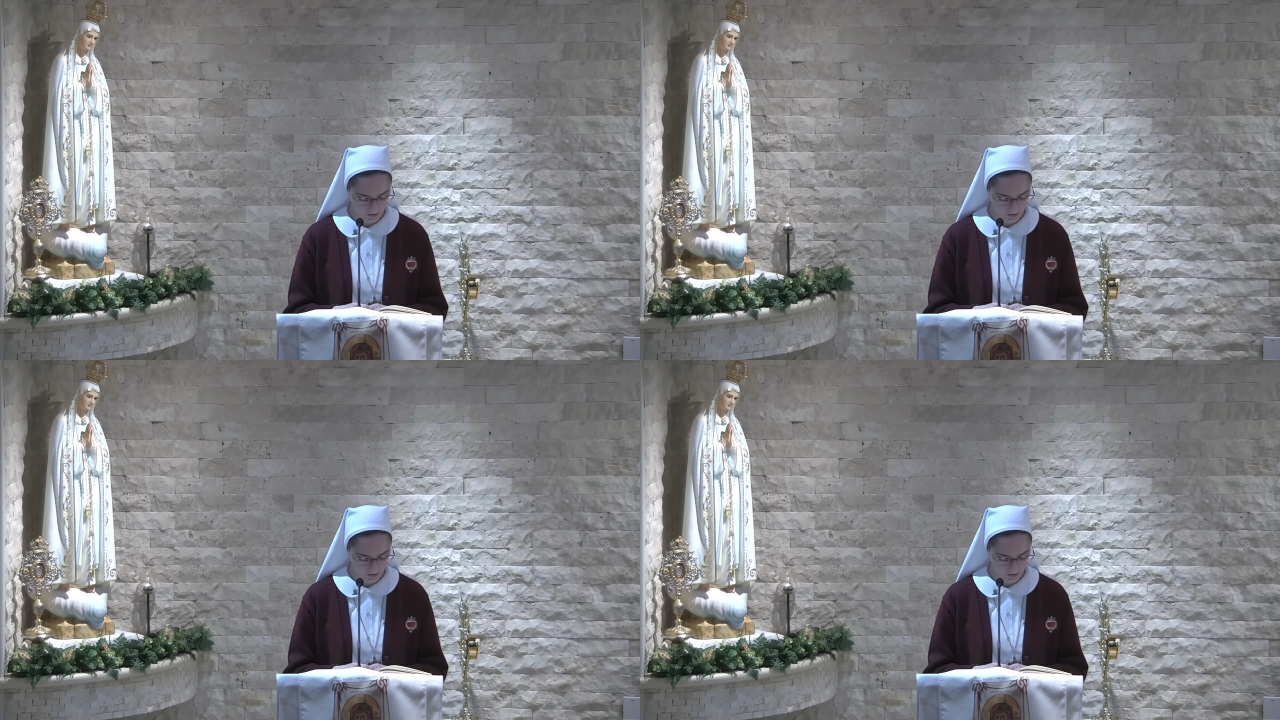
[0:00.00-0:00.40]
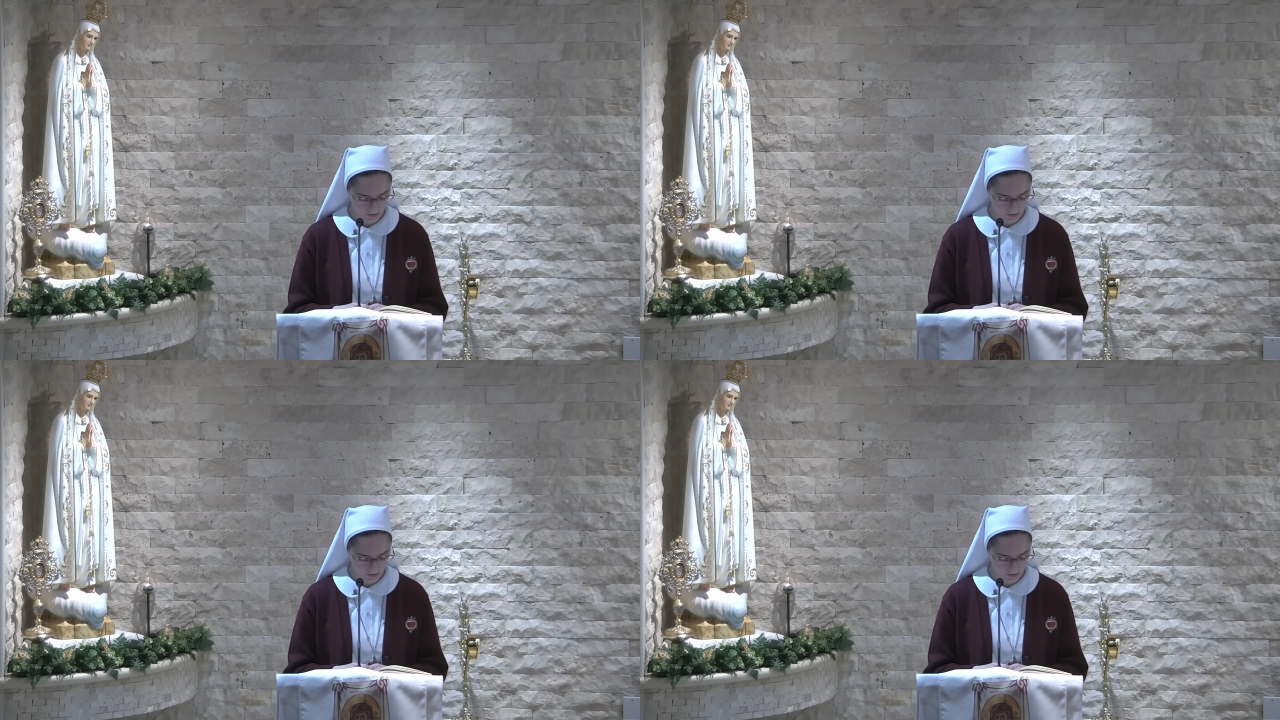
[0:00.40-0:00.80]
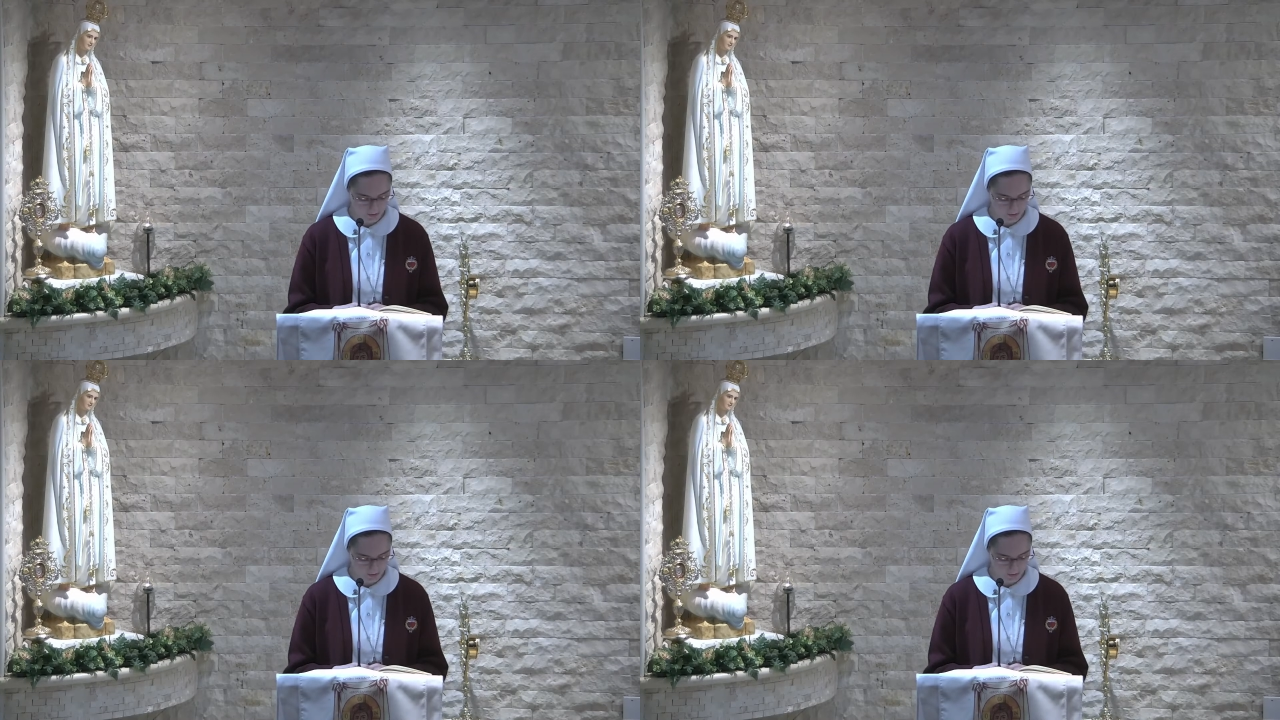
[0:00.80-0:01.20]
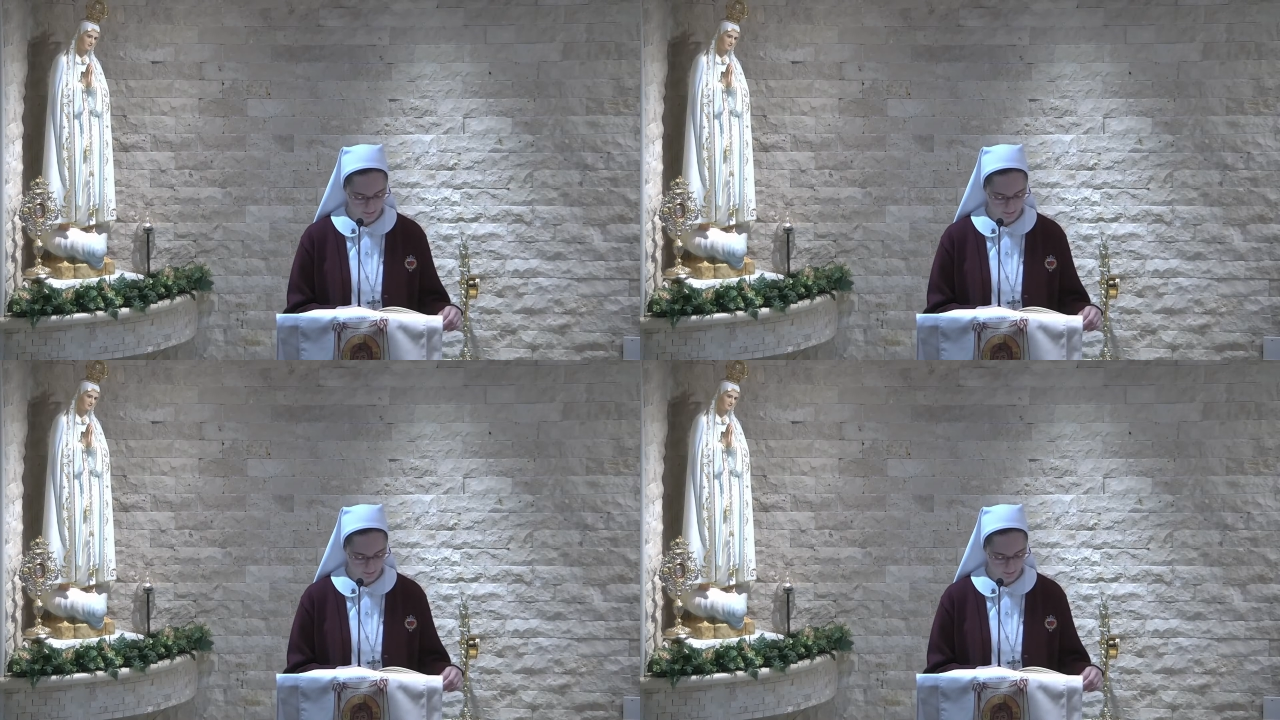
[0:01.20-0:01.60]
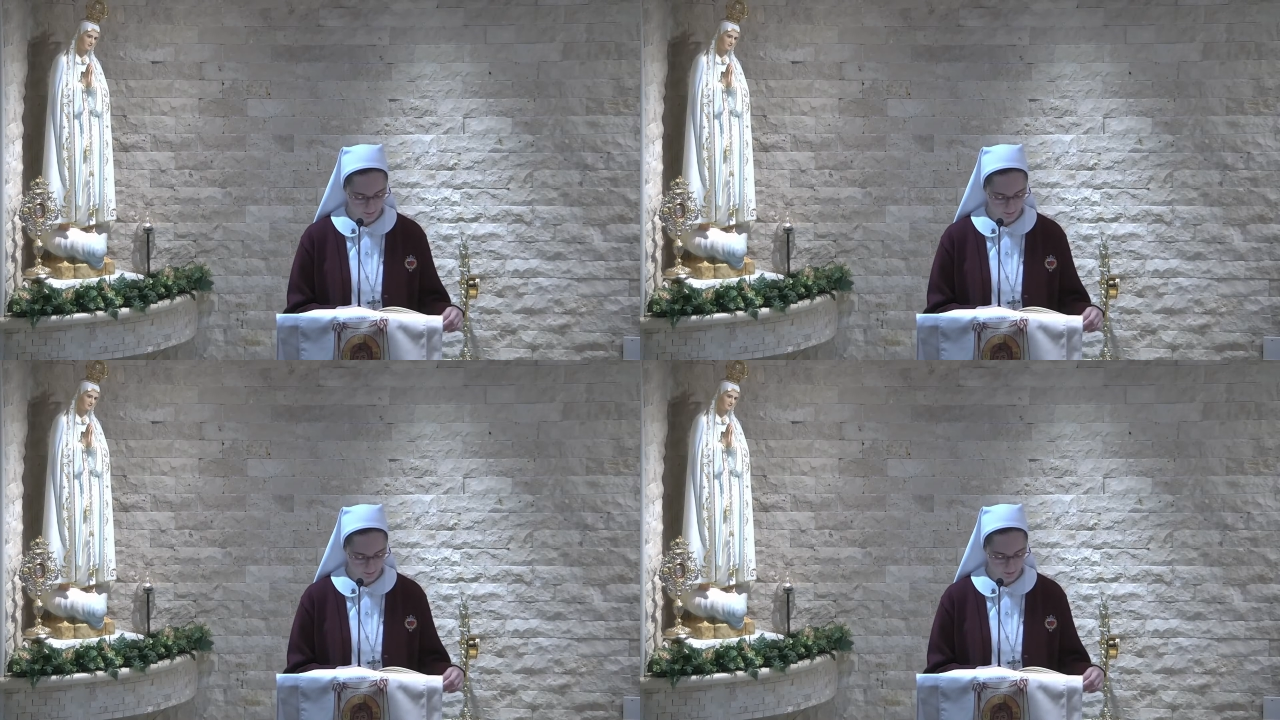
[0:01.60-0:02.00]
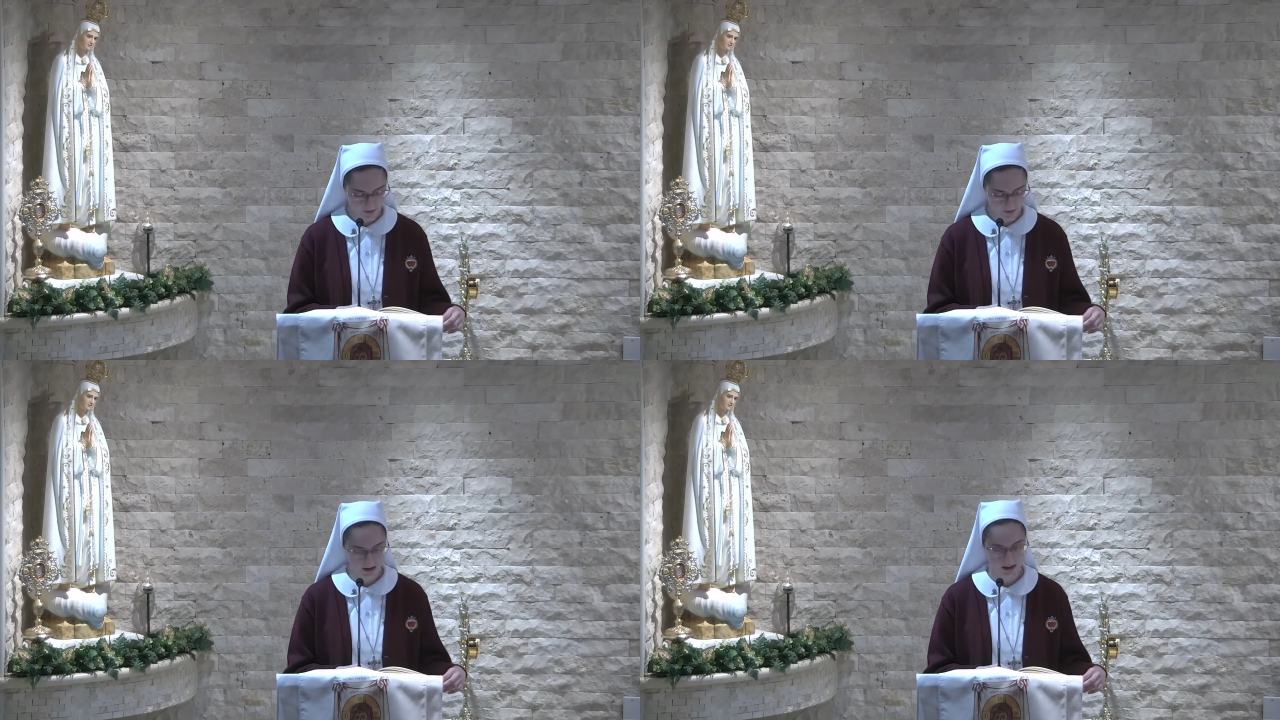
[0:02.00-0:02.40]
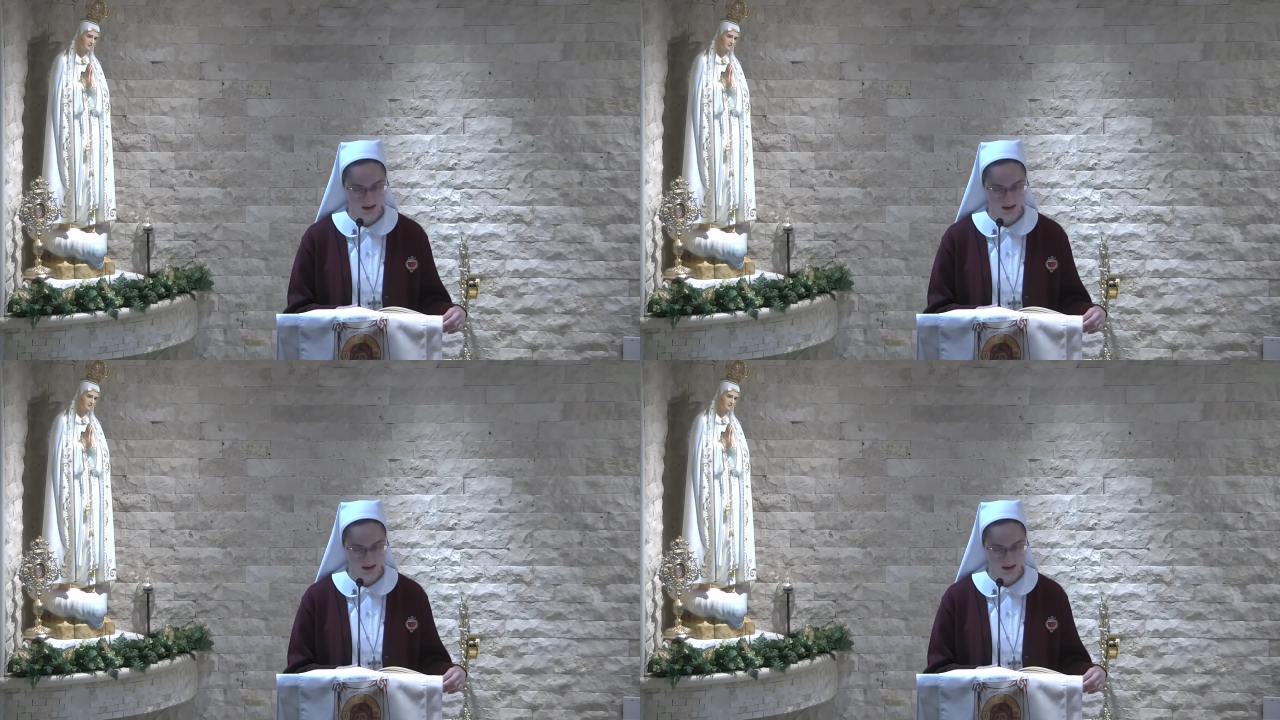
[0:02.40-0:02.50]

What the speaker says: (silence)